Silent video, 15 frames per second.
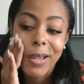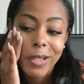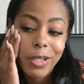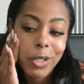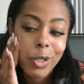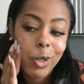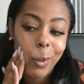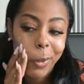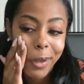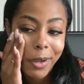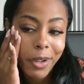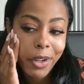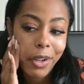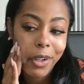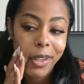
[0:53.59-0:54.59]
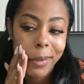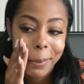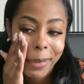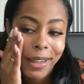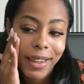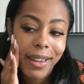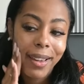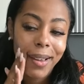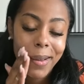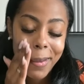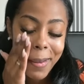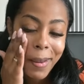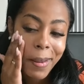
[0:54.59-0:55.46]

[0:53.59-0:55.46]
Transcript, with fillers: is super creamy